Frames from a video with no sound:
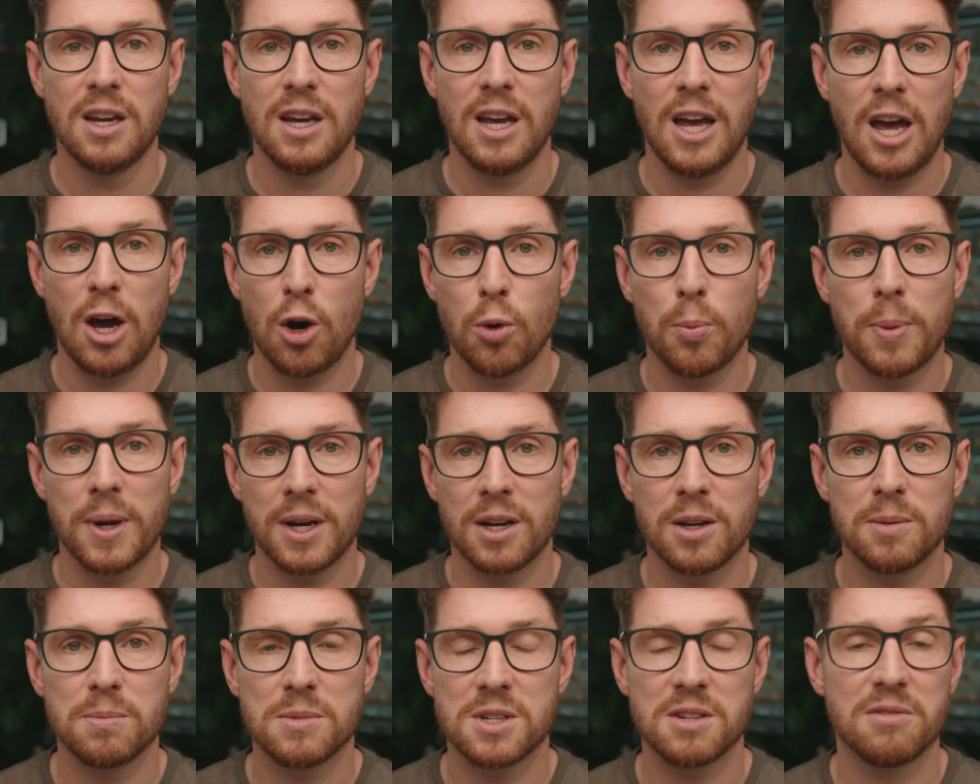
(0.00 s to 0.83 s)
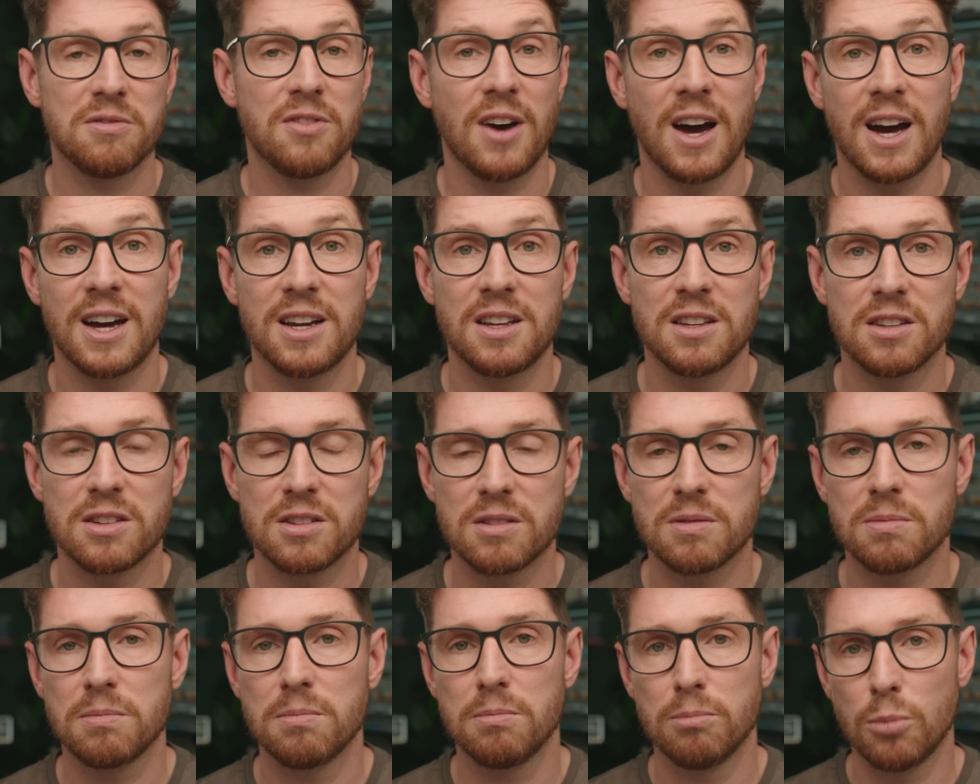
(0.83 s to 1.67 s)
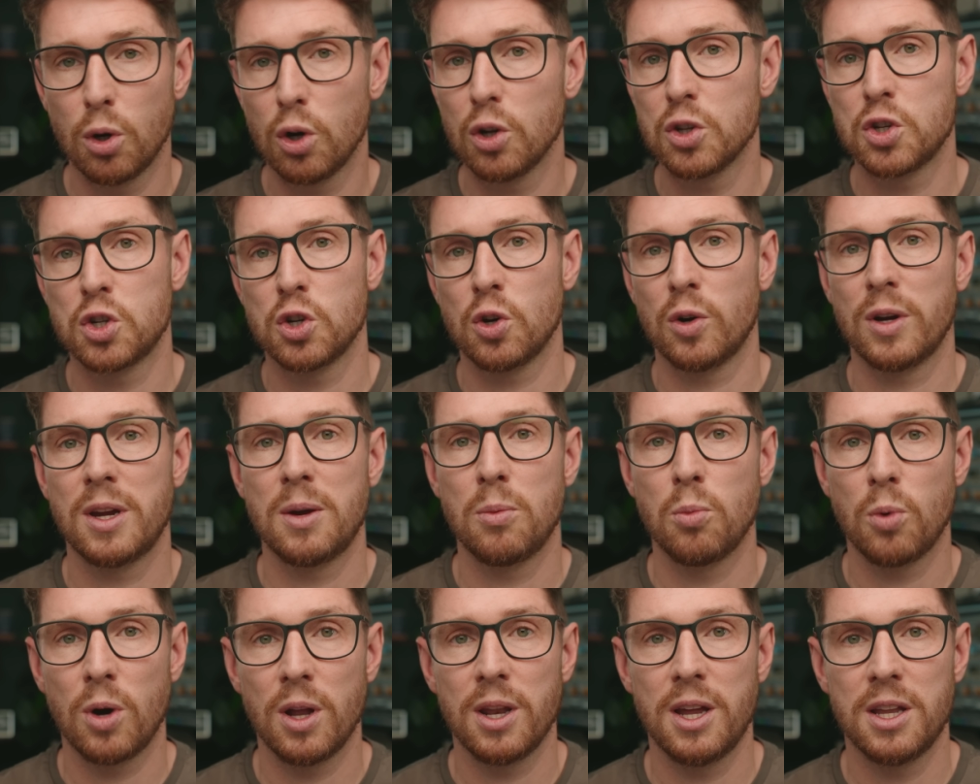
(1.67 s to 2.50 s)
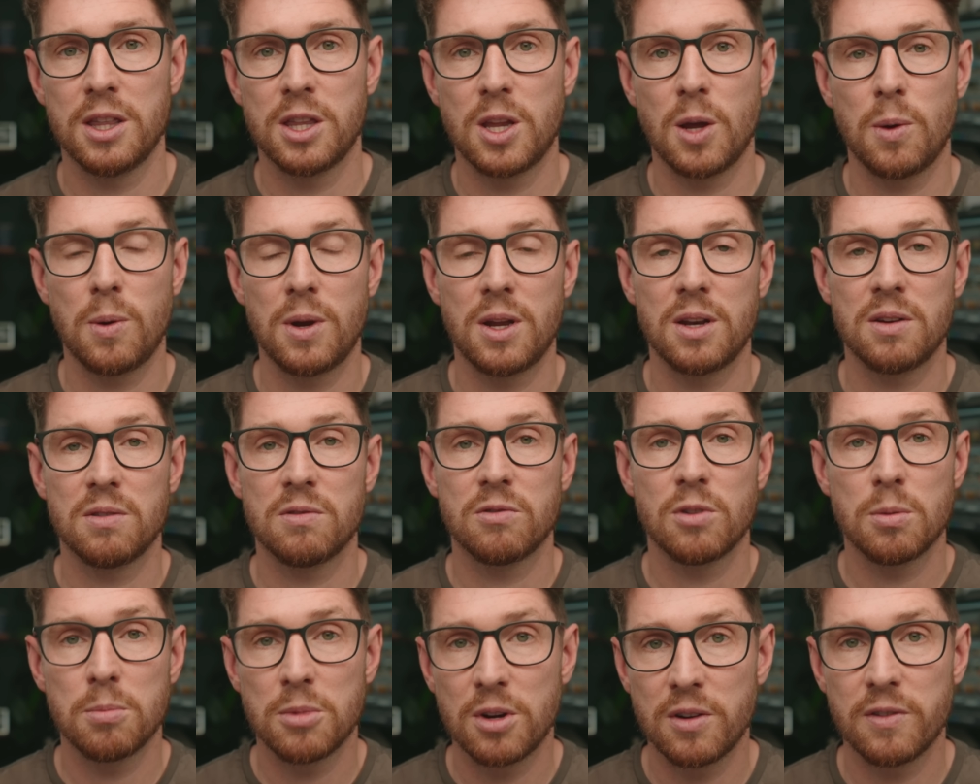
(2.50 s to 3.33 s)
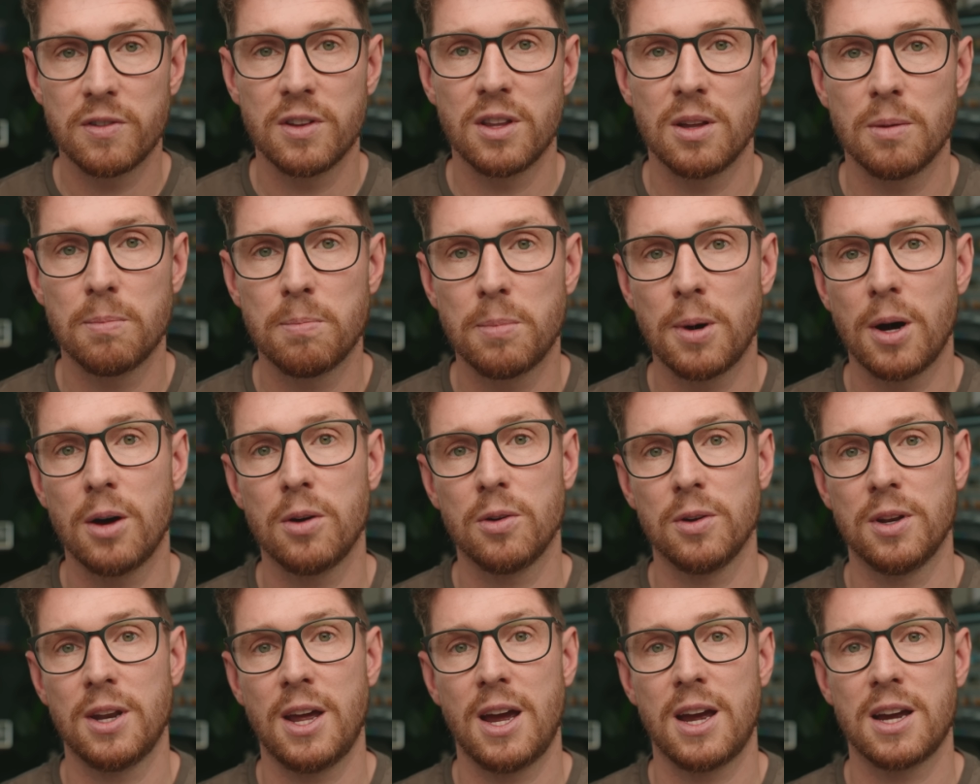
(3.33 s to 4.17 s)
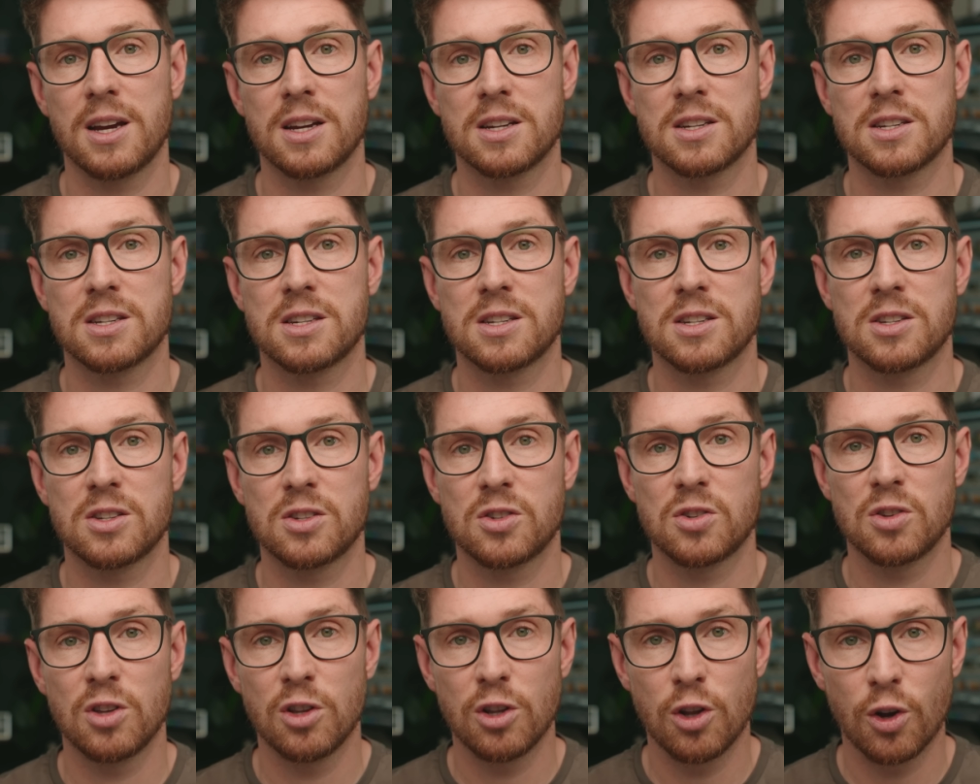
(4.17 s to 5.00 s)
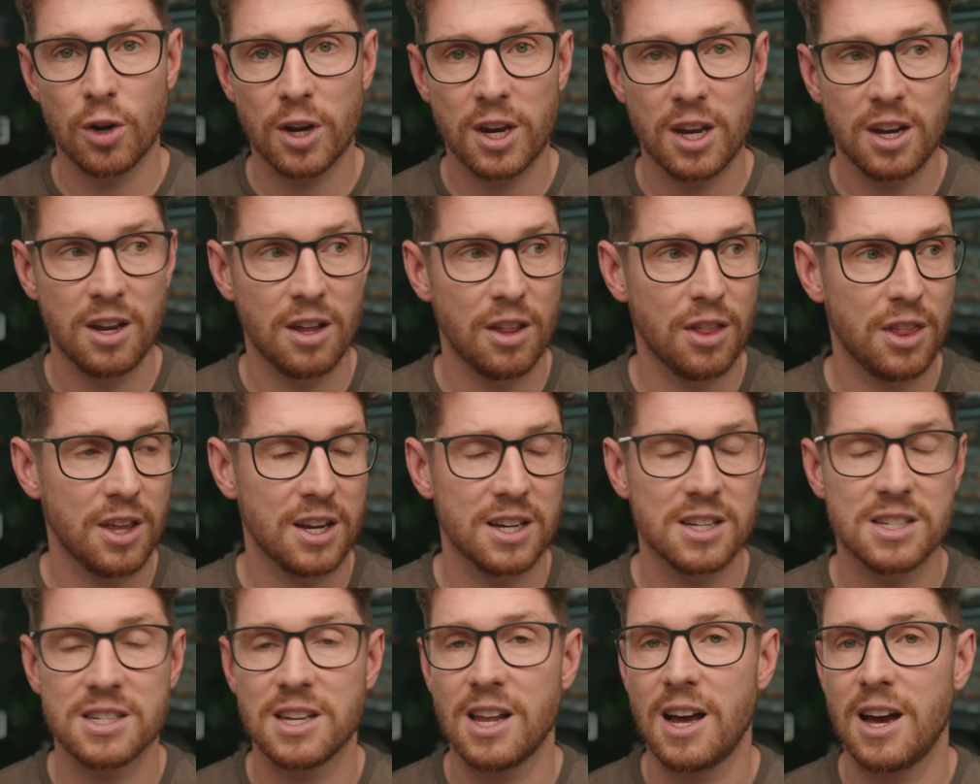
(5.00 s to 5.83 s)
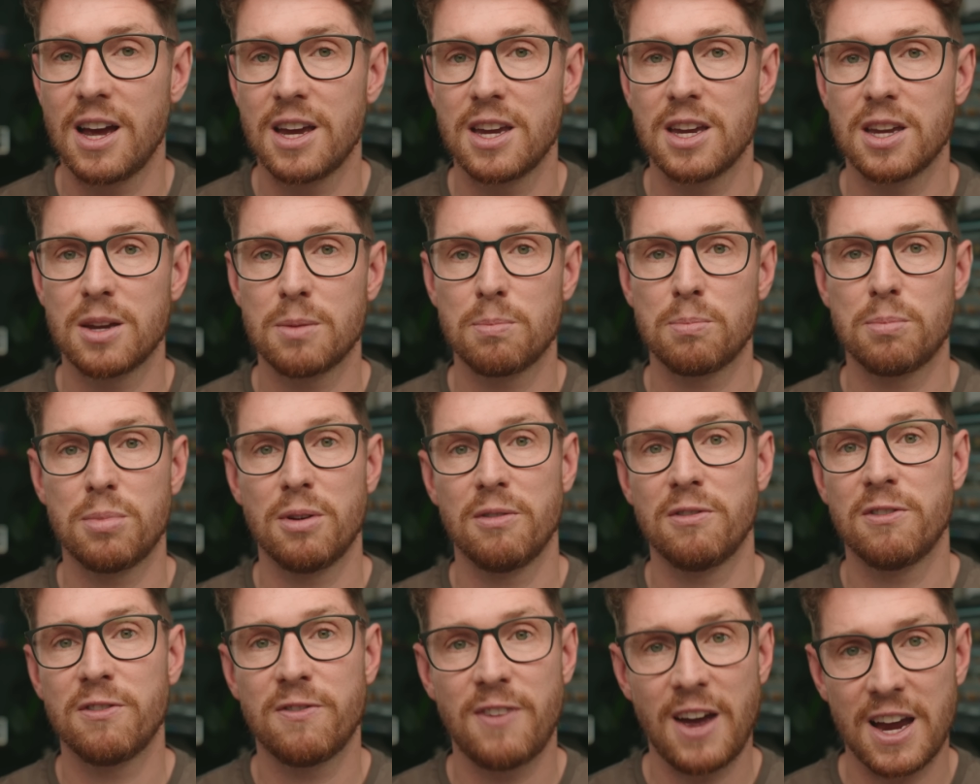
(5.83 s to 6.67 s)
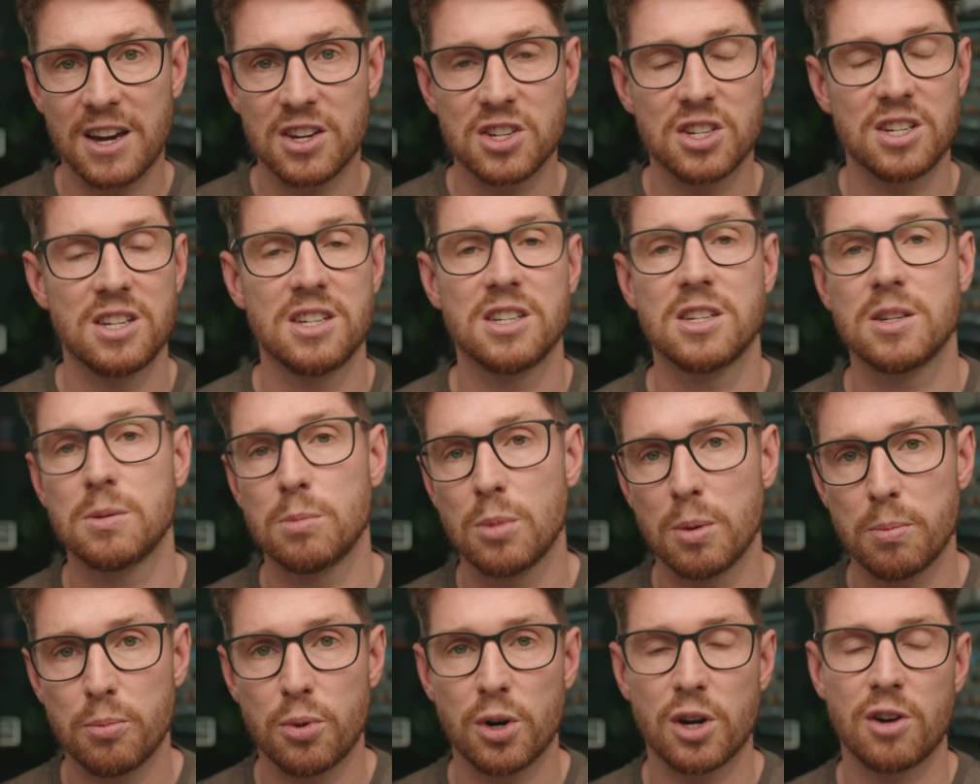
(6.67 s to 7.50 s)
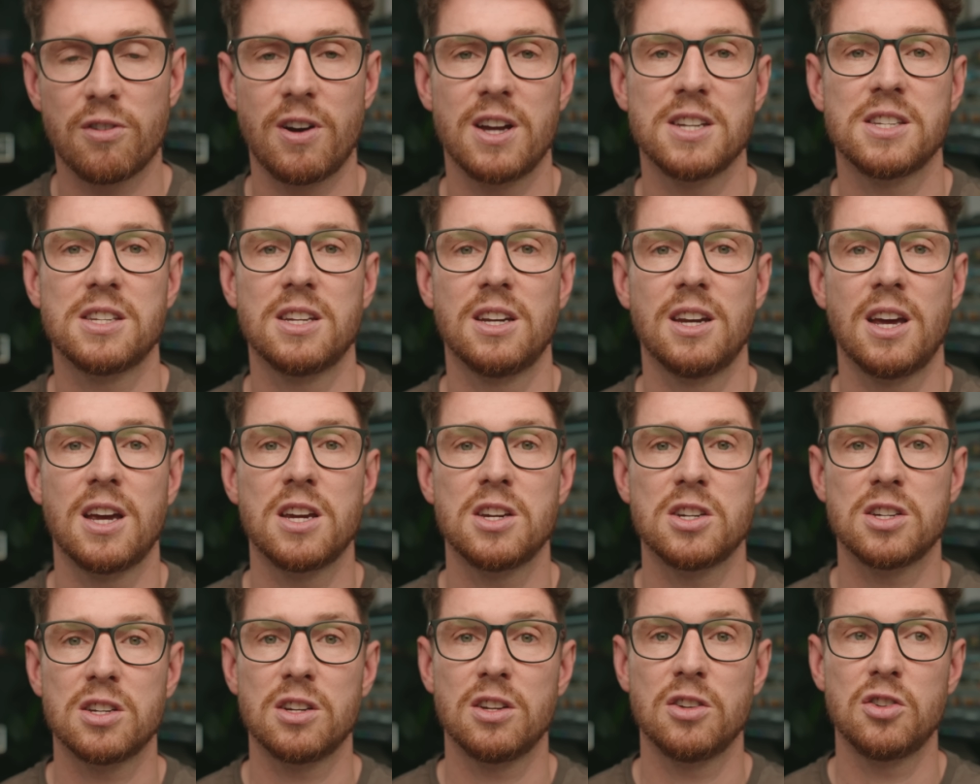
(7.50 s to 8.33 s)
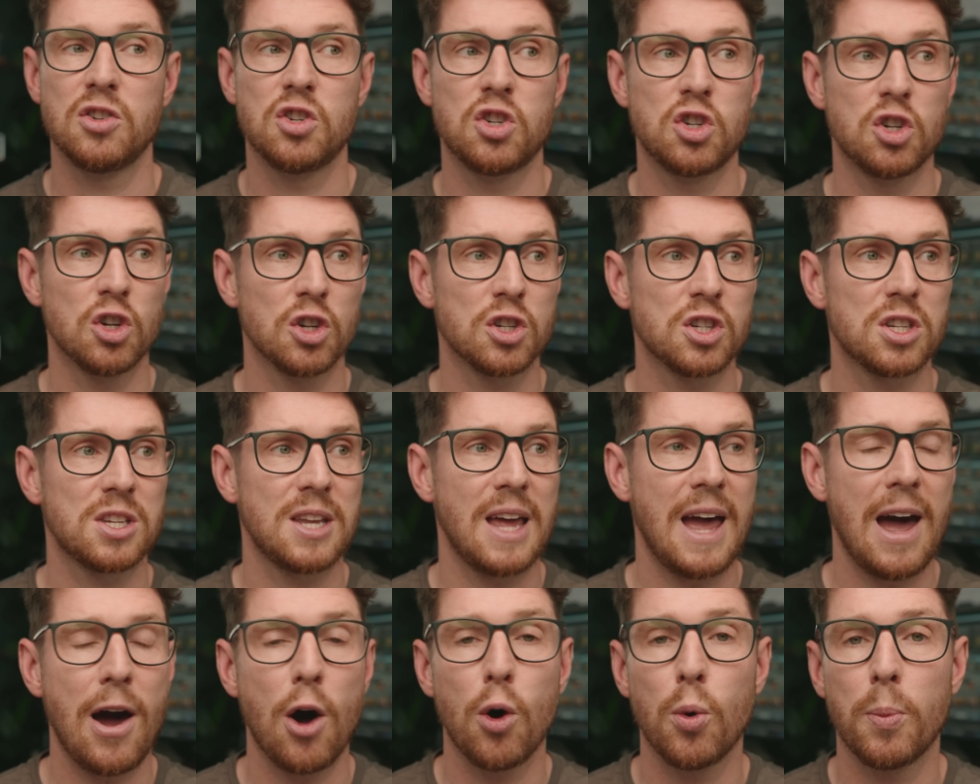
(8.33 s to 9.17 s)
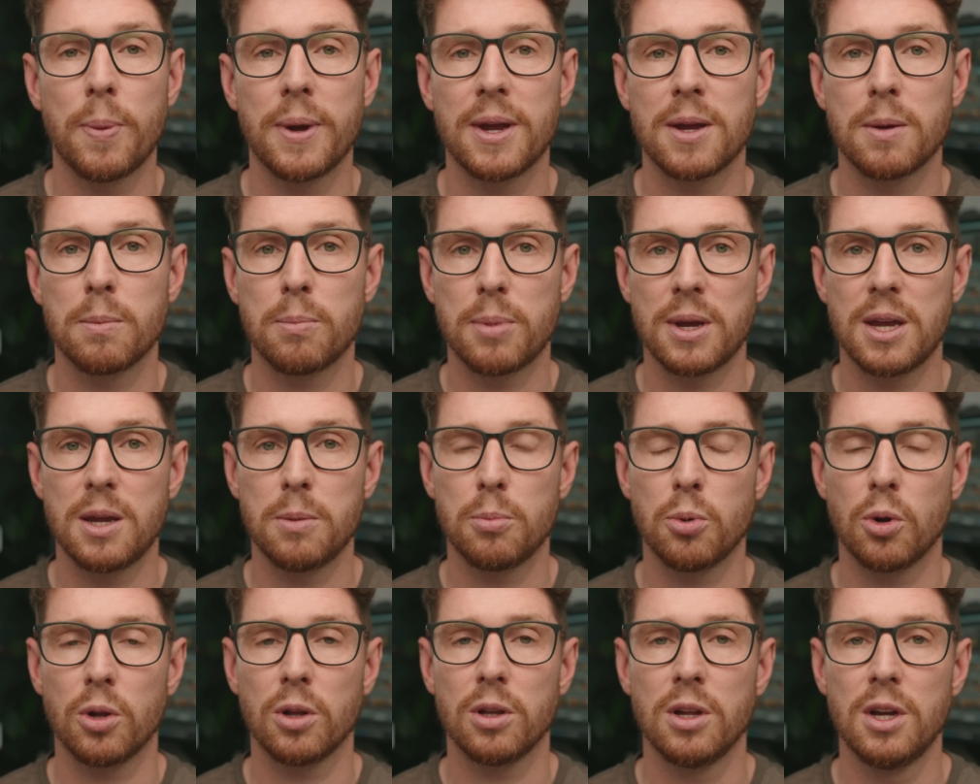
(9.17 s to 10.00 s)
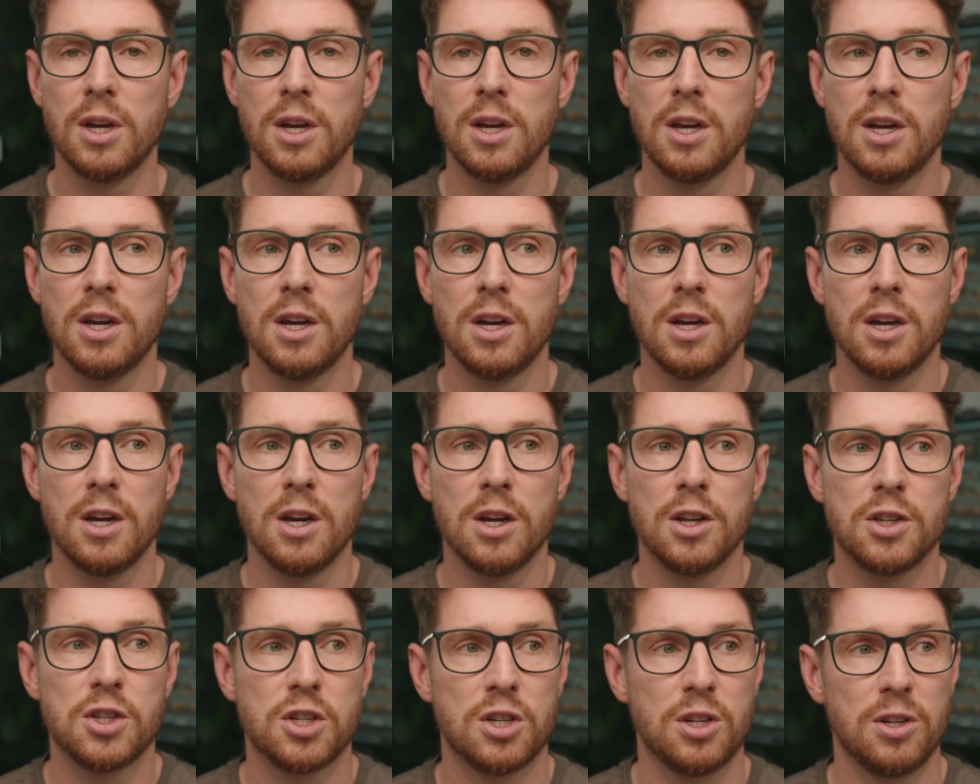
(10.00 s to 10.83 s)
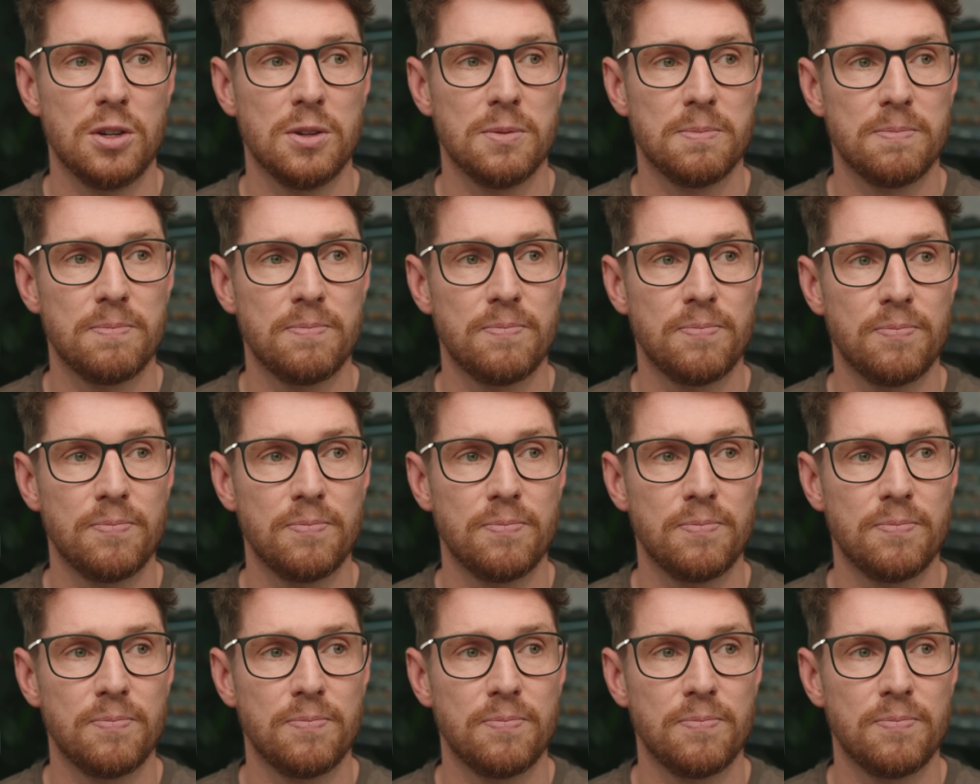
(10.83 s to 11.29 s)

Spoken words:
helping them to find more joy in what they're doing, removing the bottlenecks, looking at things like perfectionism and procrastination, and just helping people to